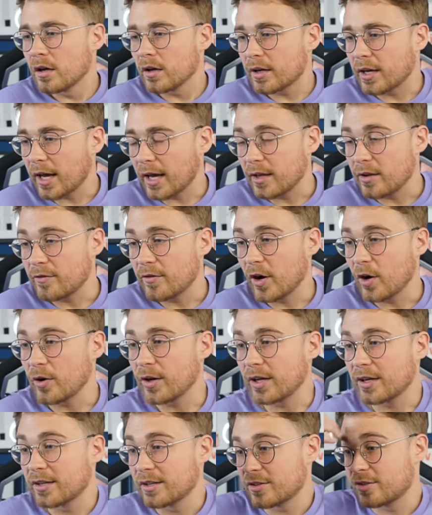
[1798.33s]
Okay, the
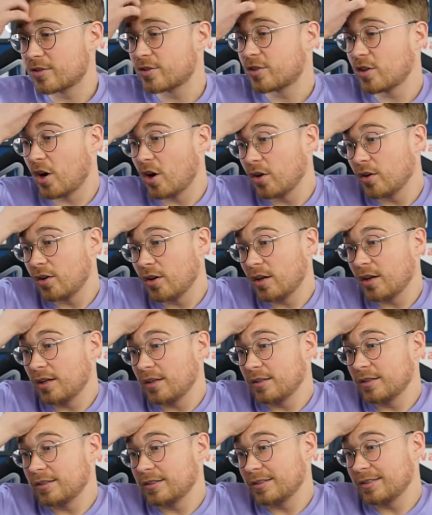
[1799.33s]
voting. Son,
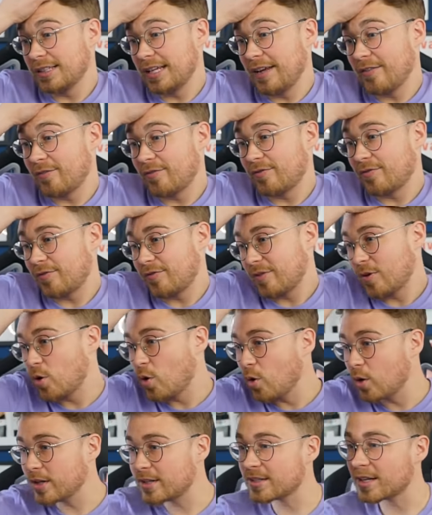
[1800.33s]

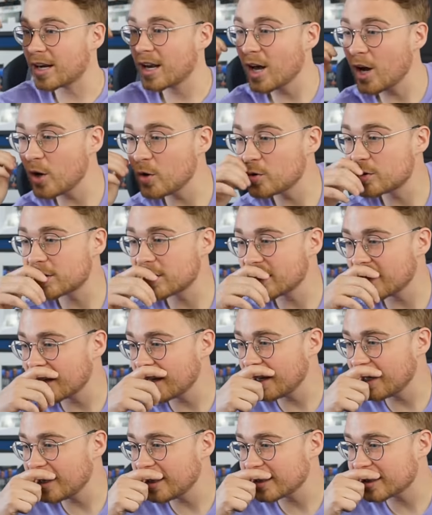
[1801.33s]
oh, it's close.
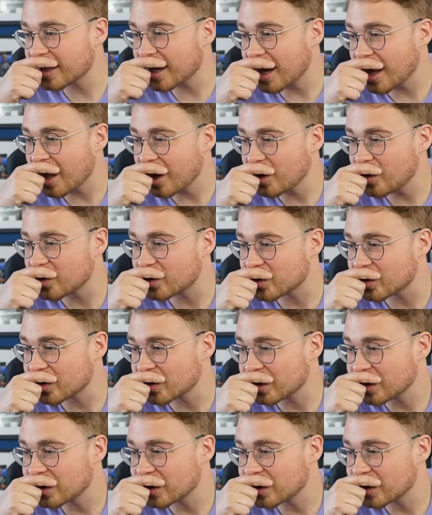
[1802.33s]
It is close.